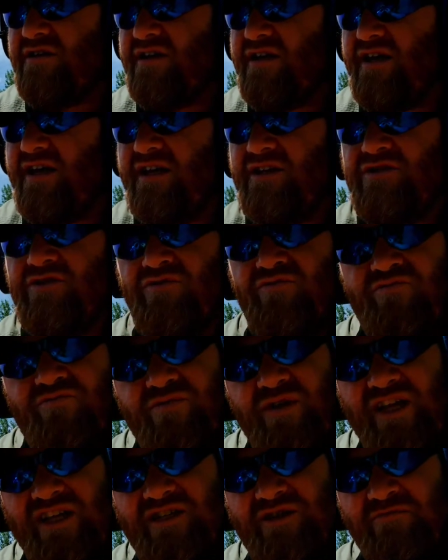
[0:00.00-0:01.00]
it's
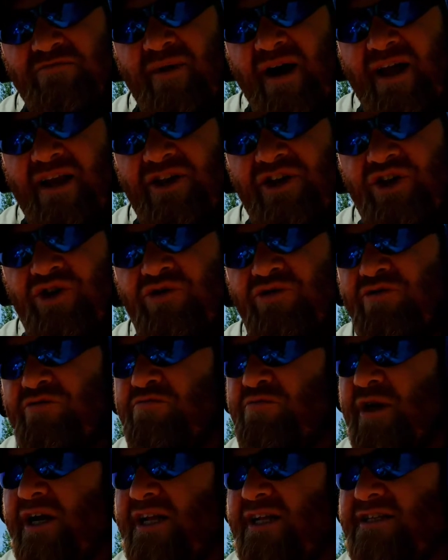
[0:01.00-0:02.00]
minute,
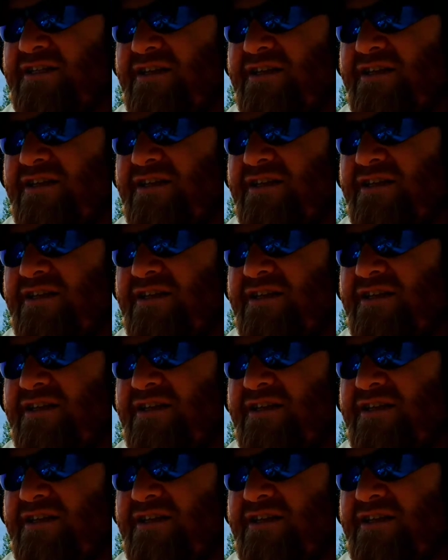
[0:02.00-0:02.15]
but it's